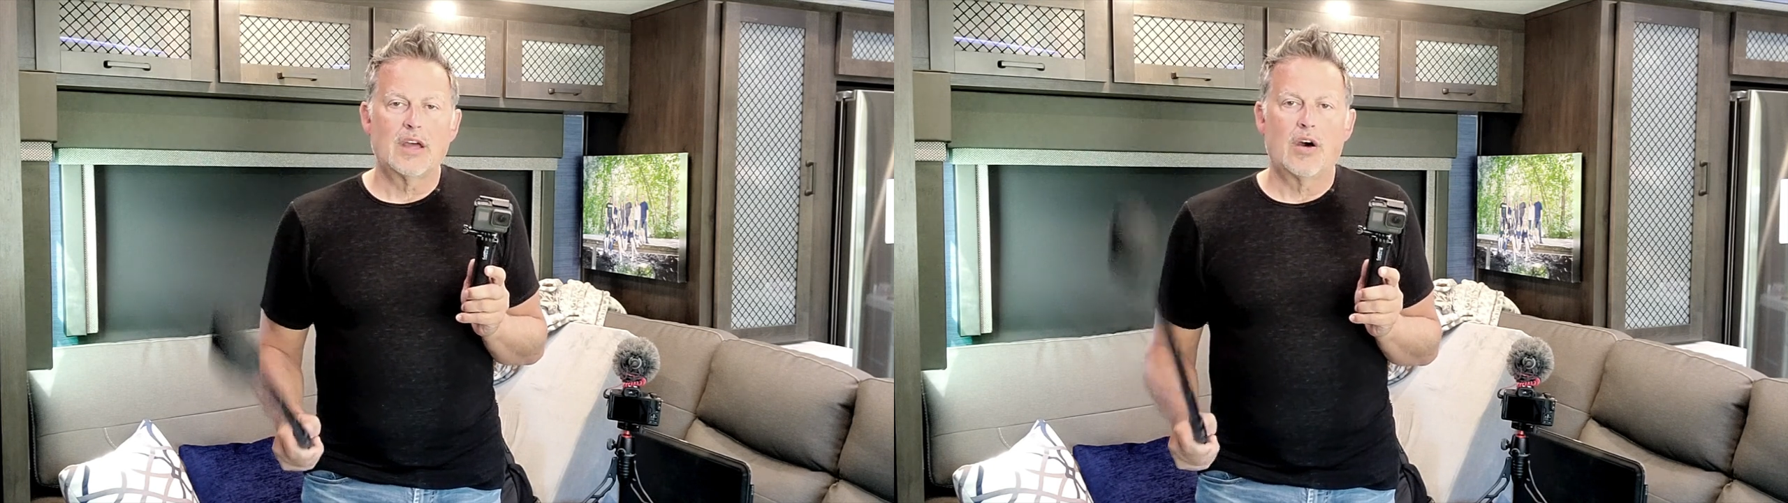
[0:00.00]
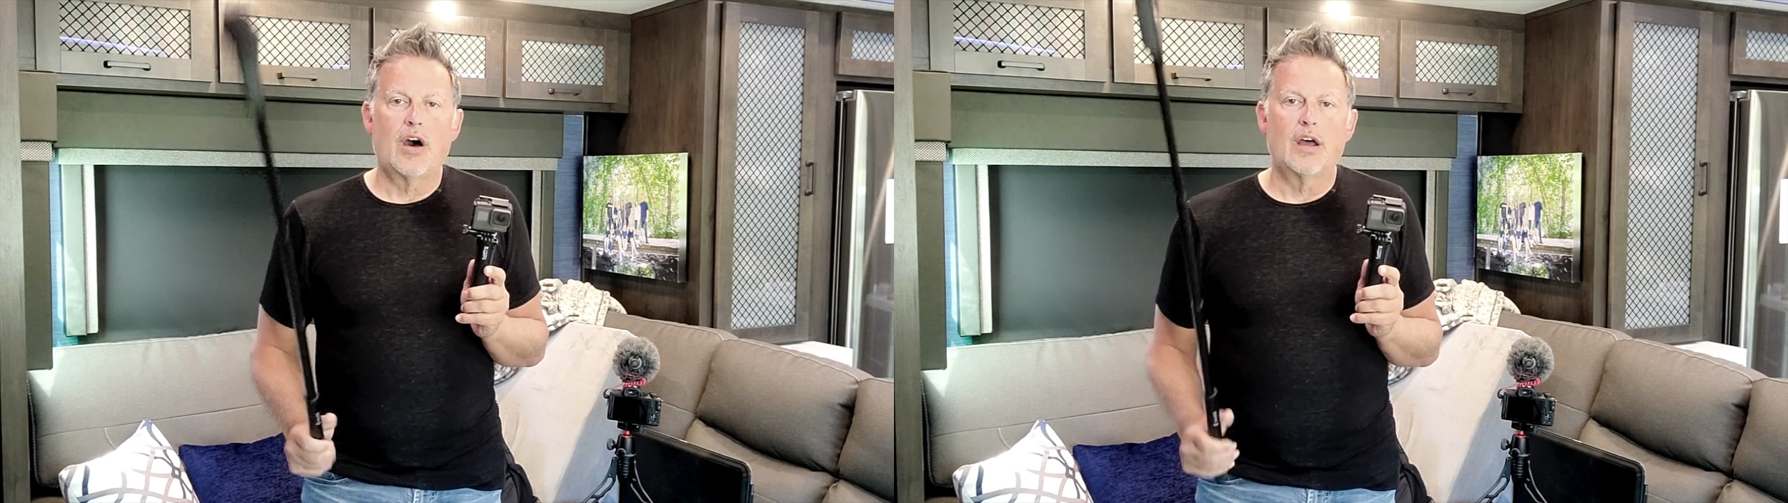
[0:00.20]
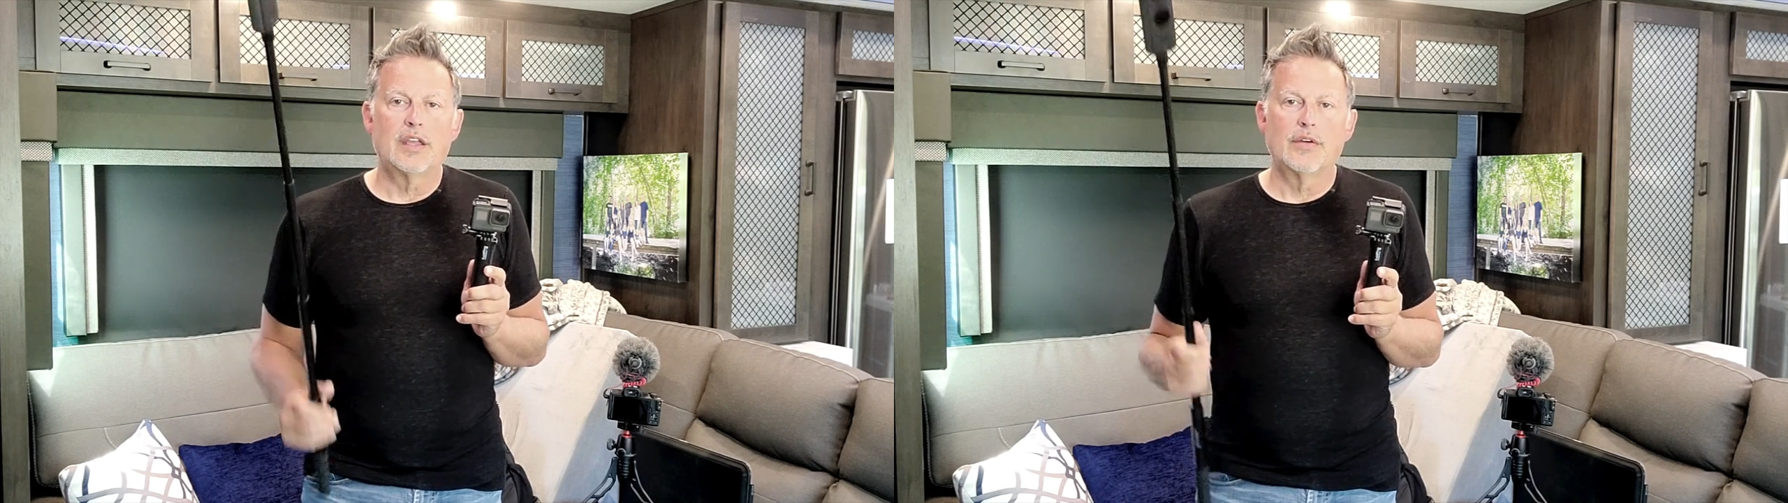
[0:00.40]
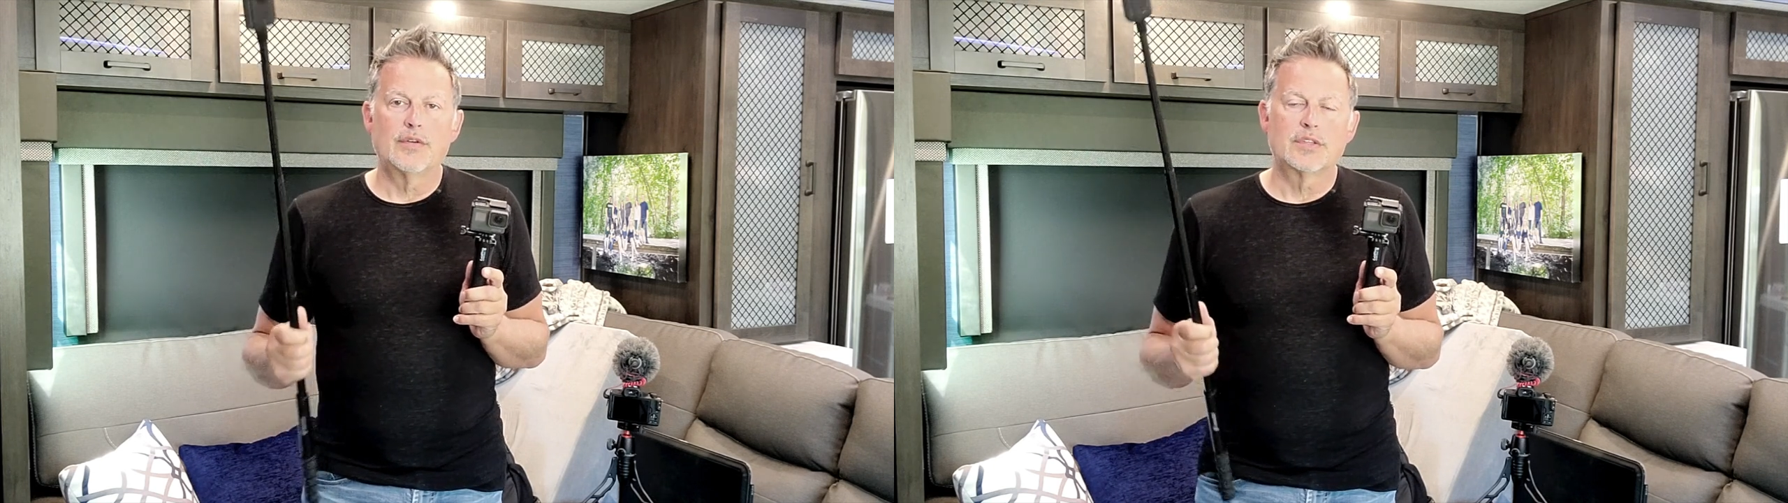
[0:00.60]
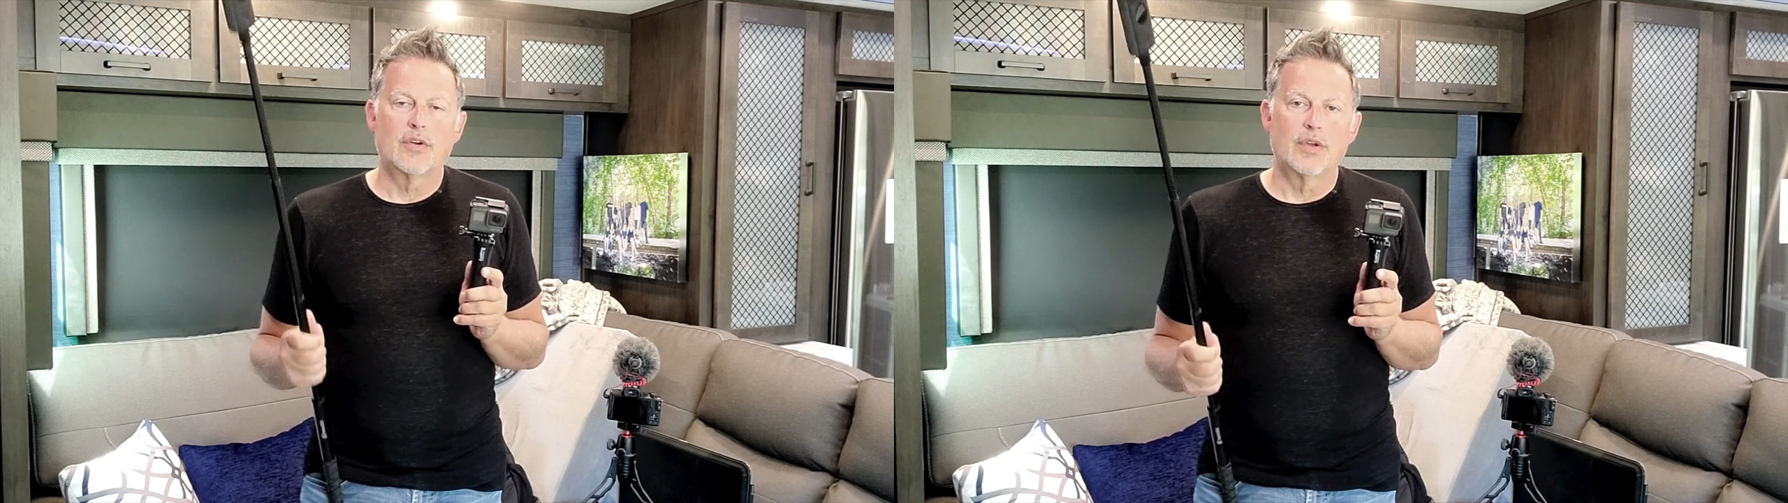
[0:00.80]
the audio
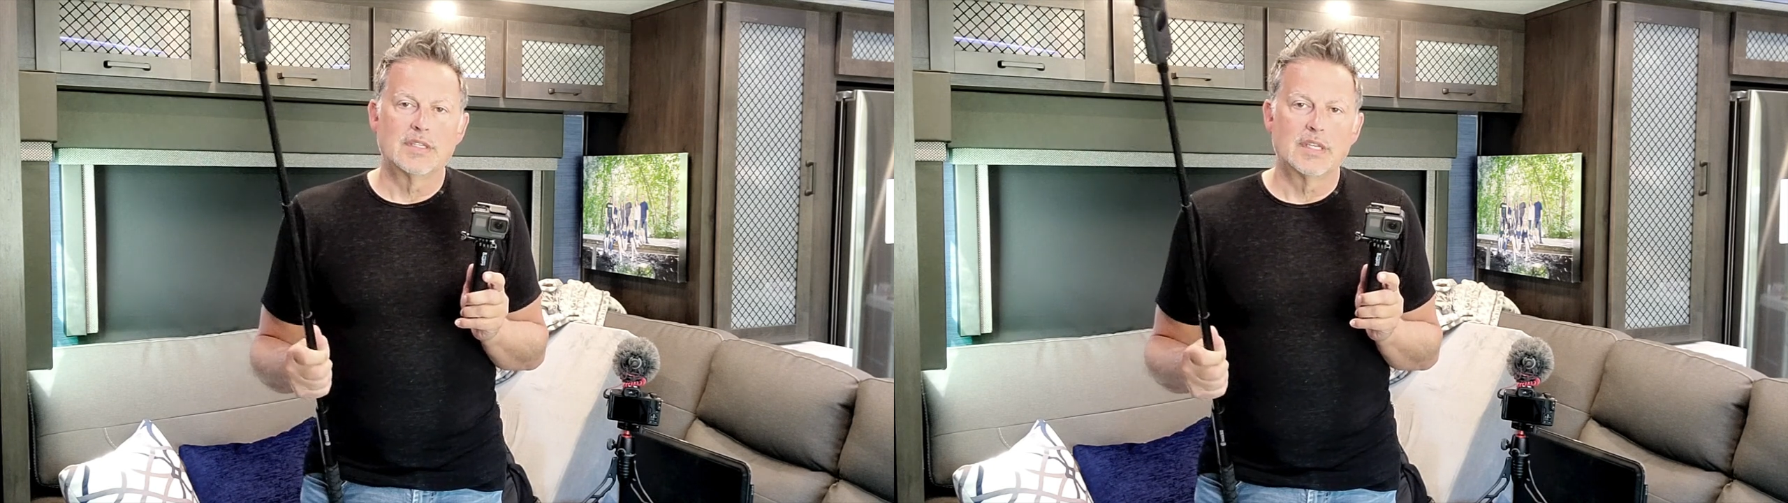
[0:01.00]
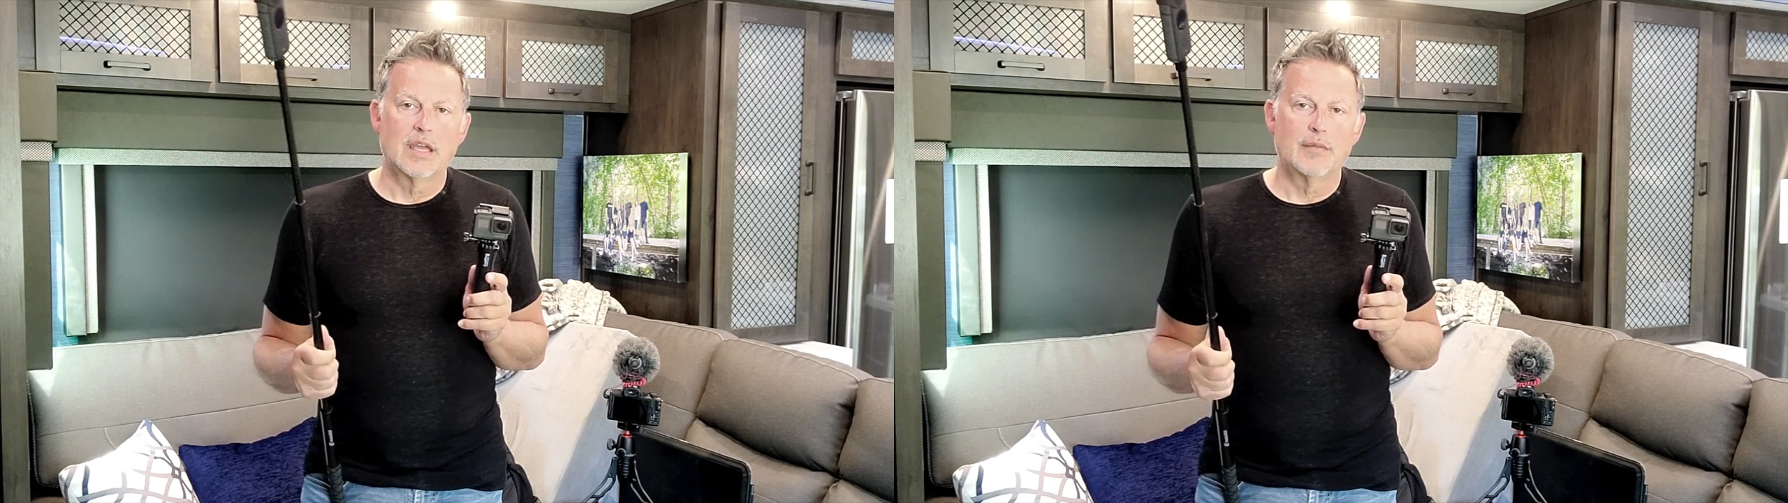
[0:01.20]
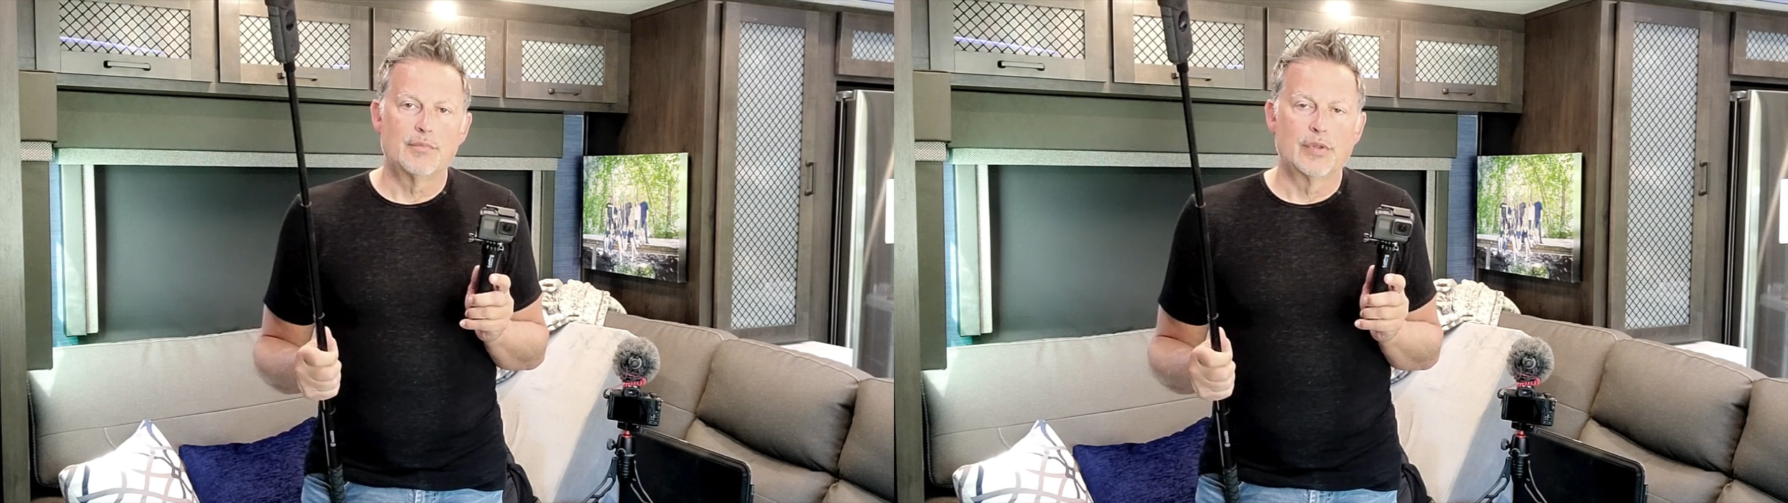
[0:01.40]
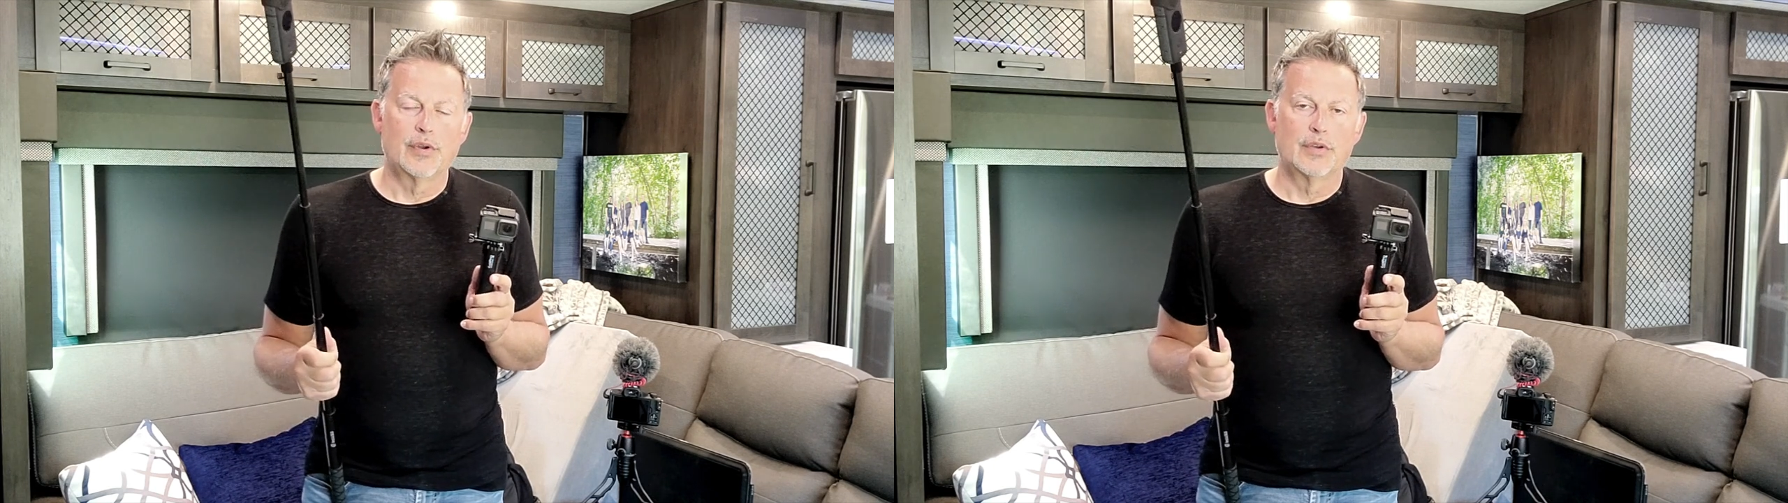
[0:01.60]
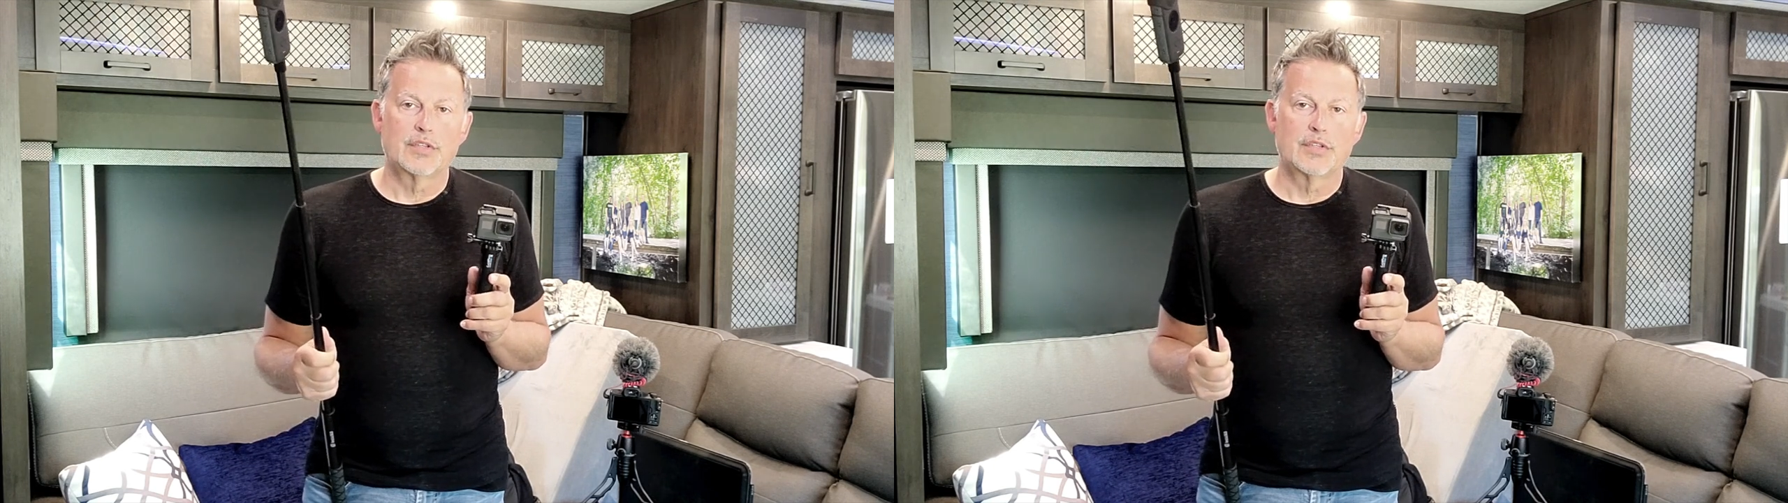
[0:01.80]
is going to get blurred.